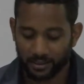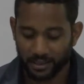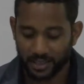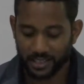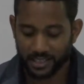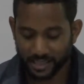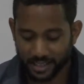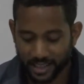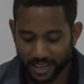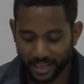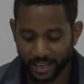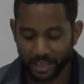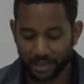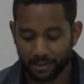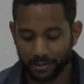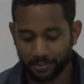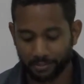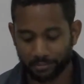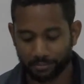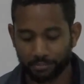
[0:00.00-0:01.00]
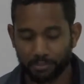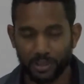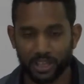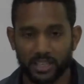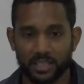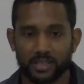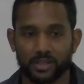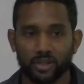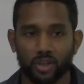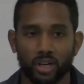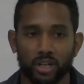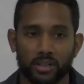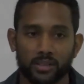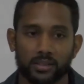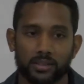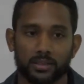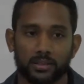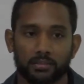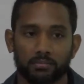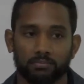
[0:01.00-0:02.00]
It's there, but it's
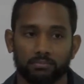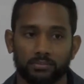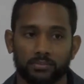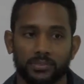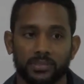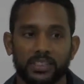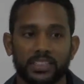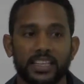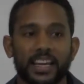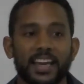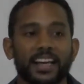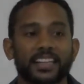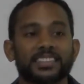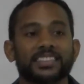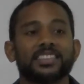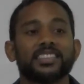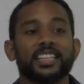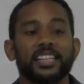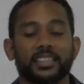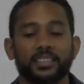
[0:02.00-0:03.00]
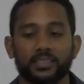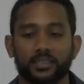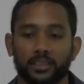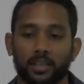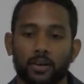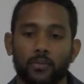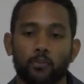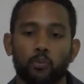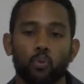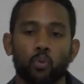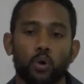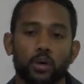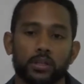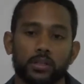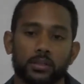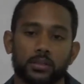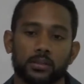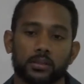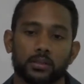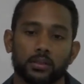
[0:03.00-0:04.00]
not the extent of
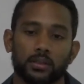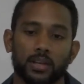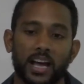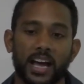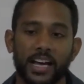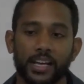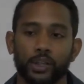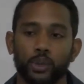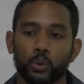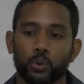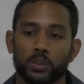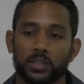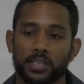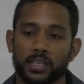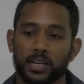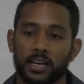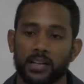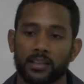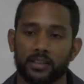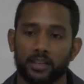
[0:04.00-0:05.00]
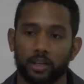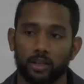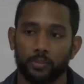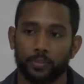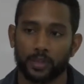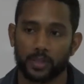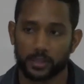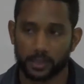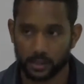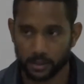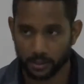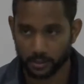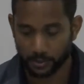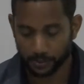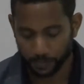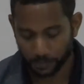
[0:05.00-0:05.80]
what I do as an art therapist.